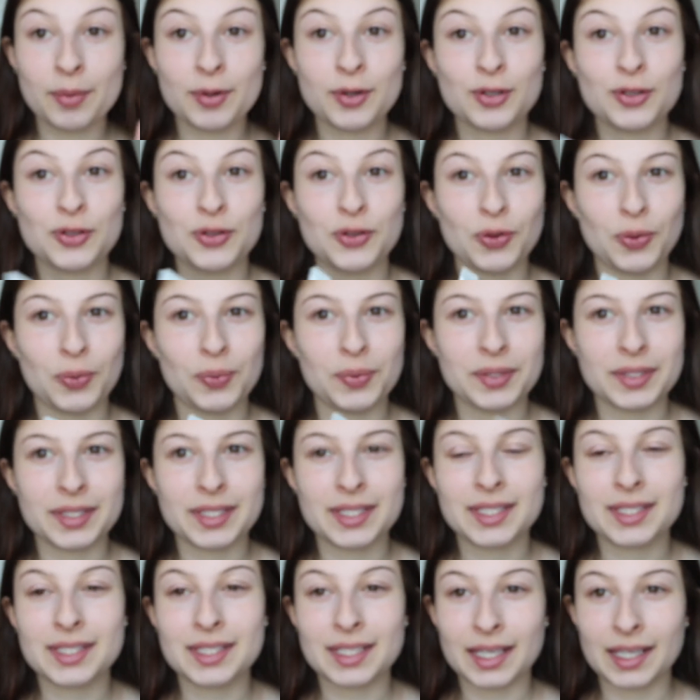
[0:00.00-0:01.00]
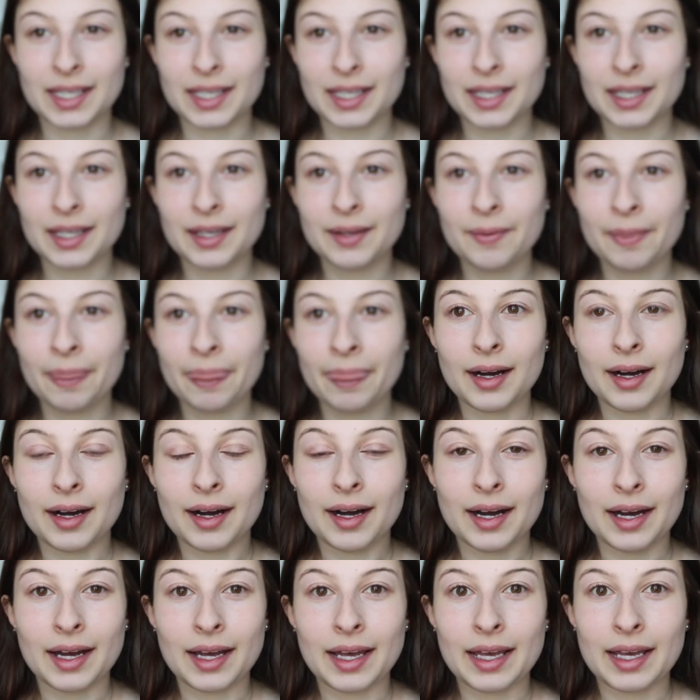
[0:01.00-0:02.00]
so we'll see.
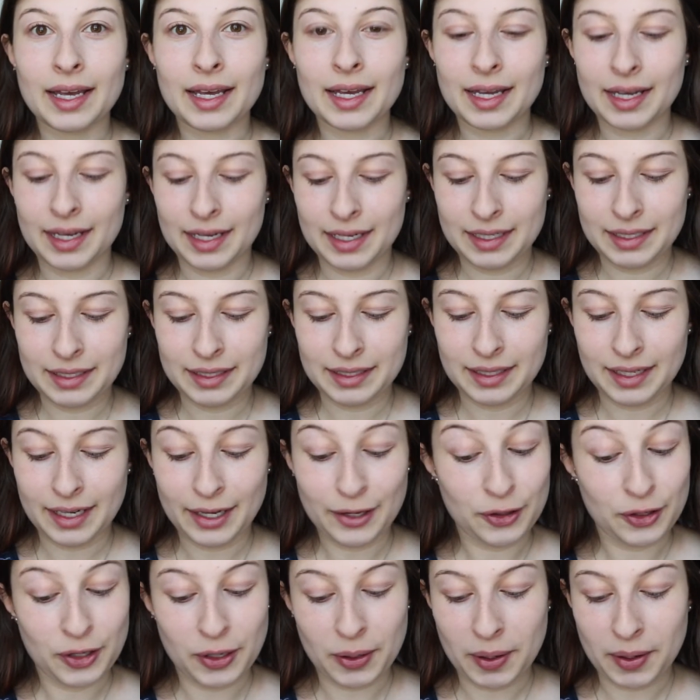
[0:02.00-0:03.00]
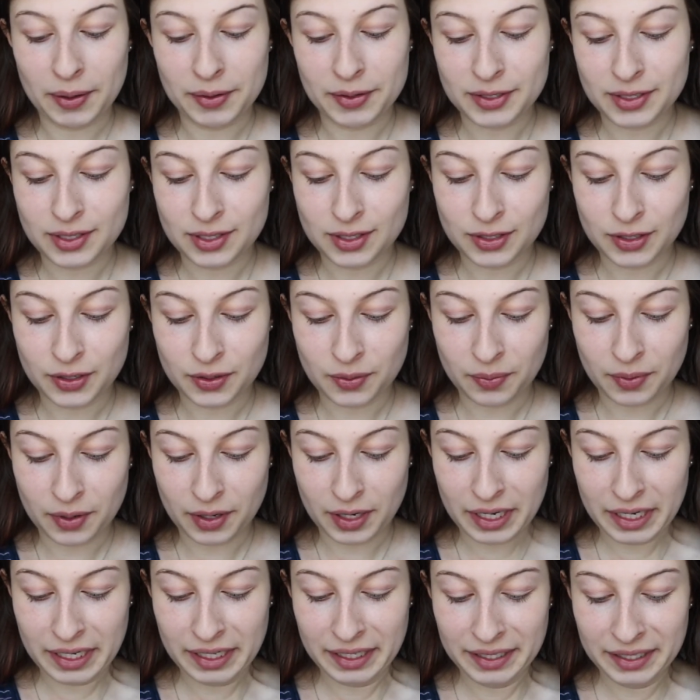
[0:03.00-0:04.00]
I don't know how this is gonna work
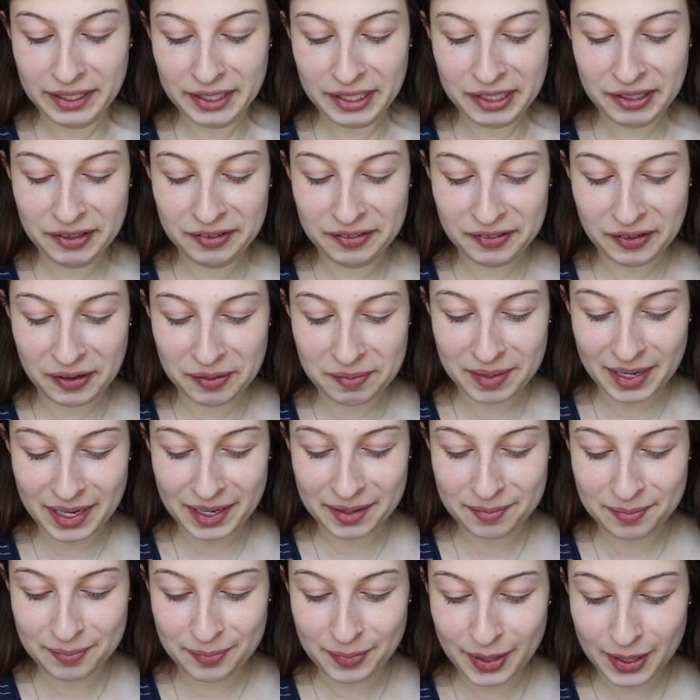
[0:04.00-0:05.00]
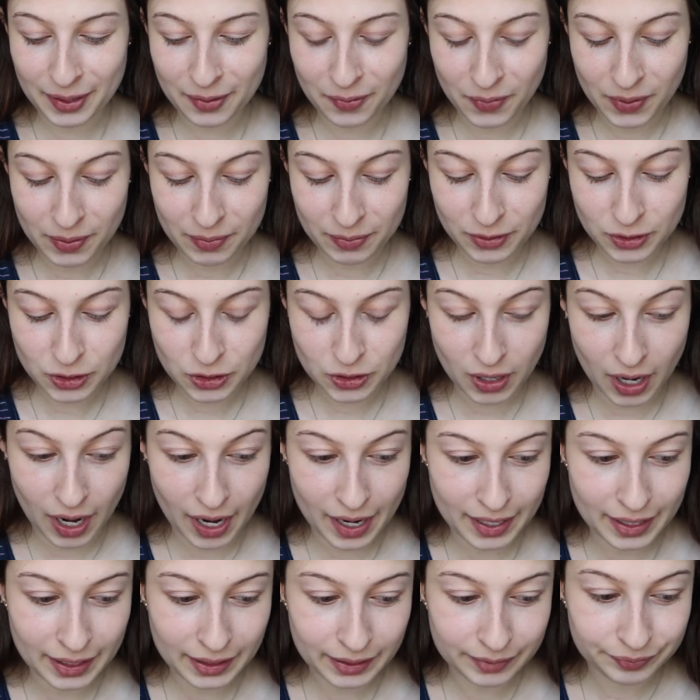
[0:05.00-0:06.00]
for me, but we will try
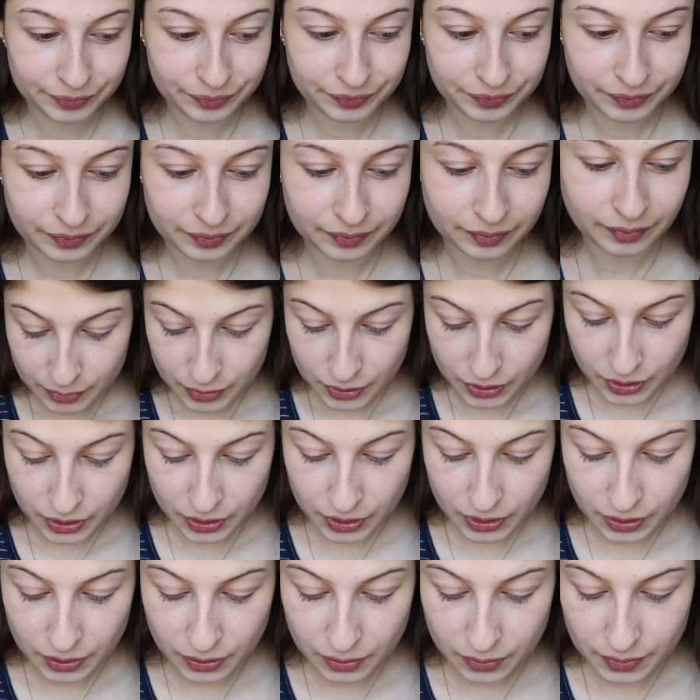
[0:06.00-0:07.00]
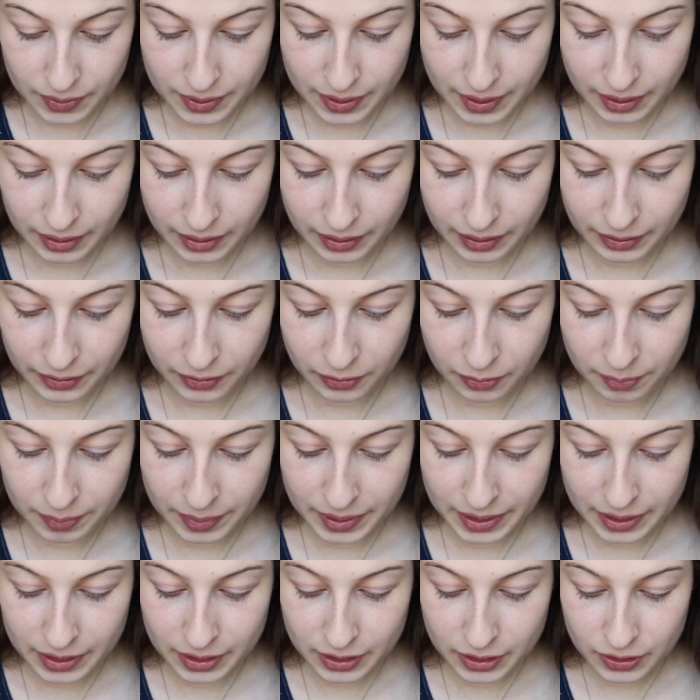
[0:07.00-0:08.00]
it. I'm just gonna use a little
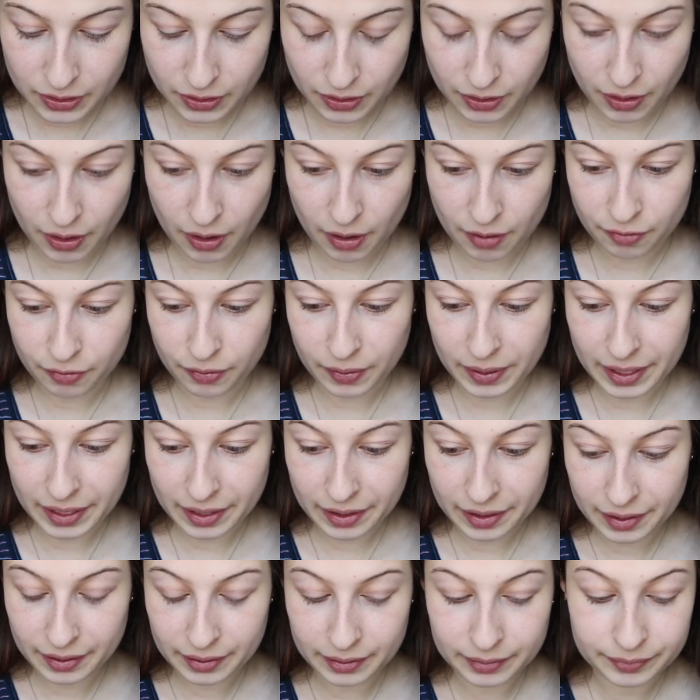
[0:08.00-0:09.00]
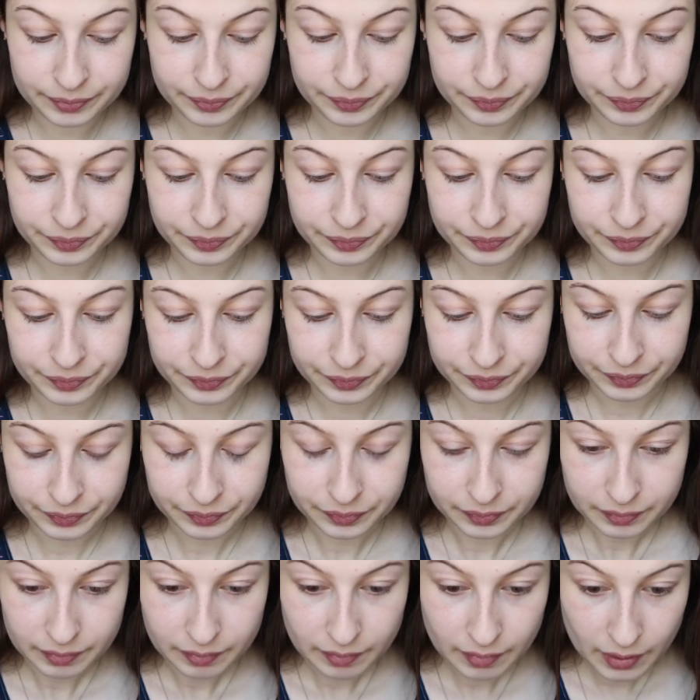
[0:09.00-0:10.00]
bit to start off with.
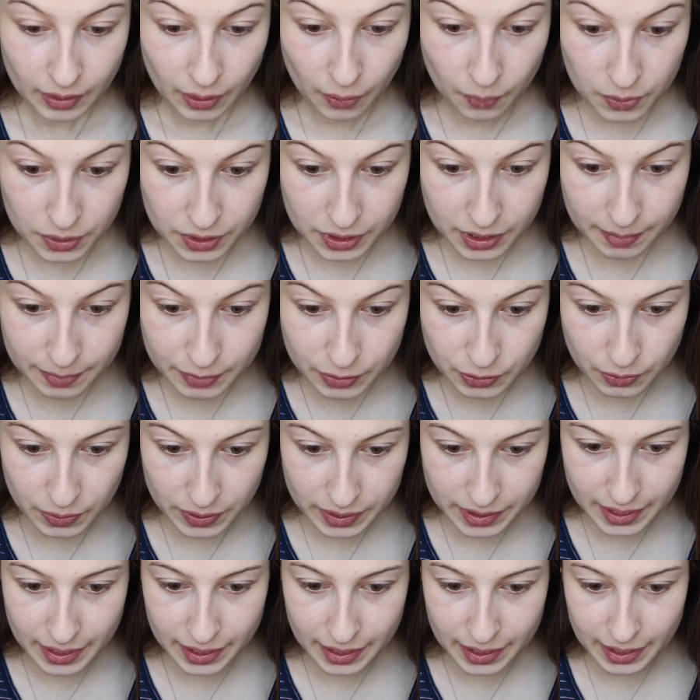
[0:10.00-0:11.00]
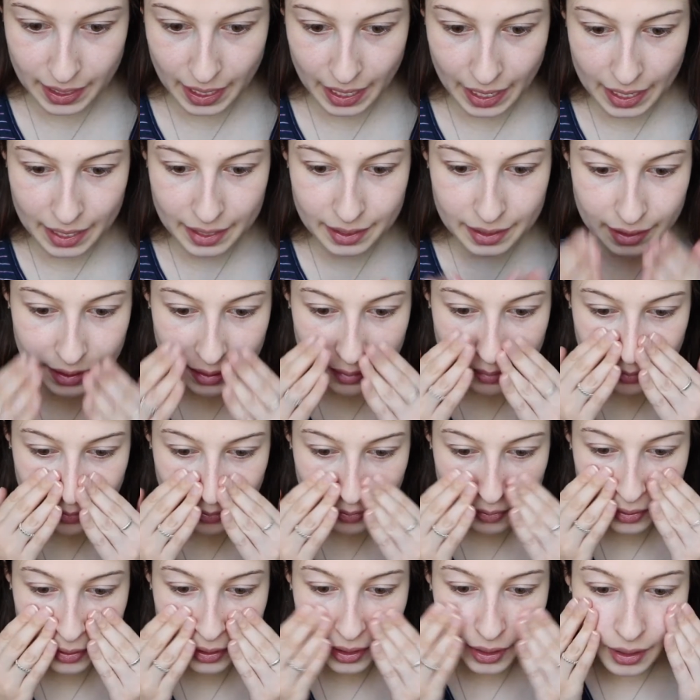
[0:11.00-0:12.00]
Worst comes to worst, I can add in a
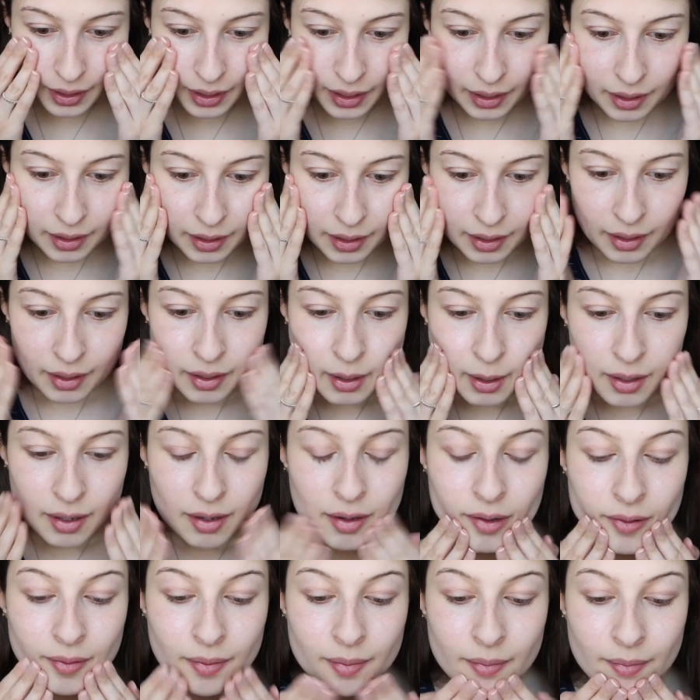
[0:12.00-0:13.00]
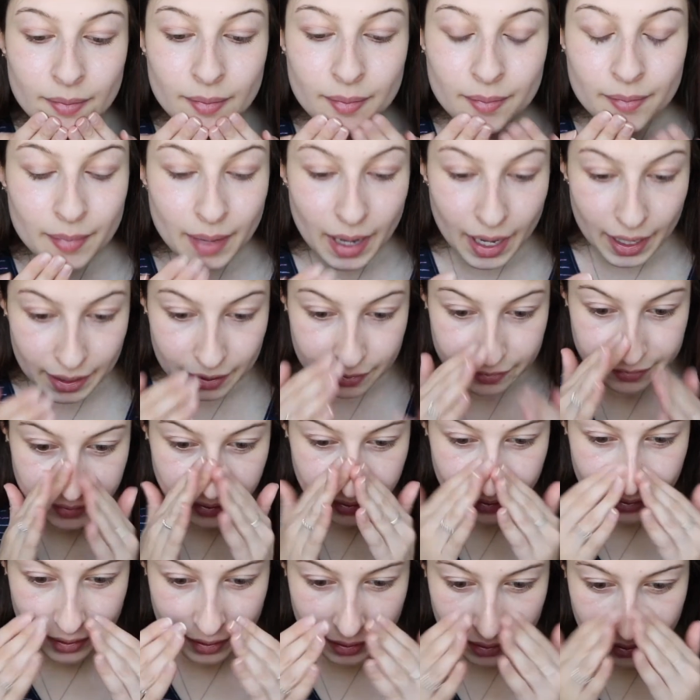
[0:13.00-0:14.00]
more
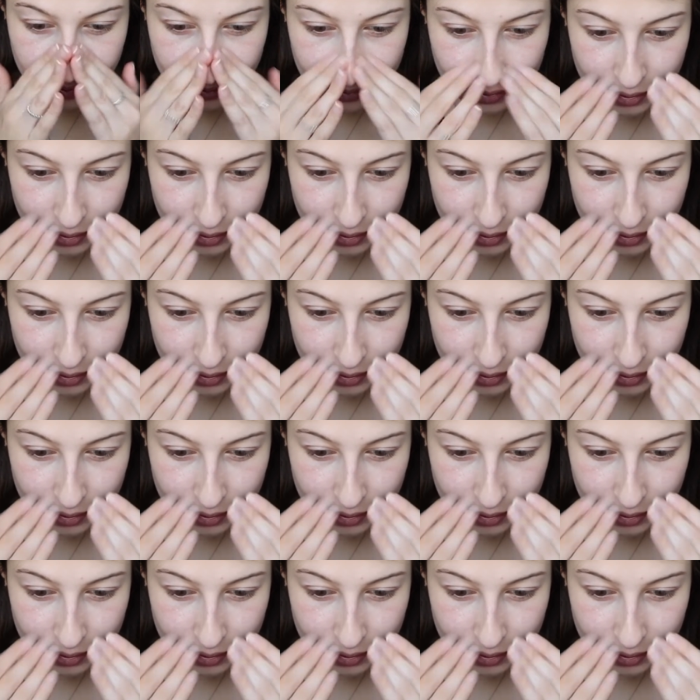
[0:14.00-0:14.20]
mattifying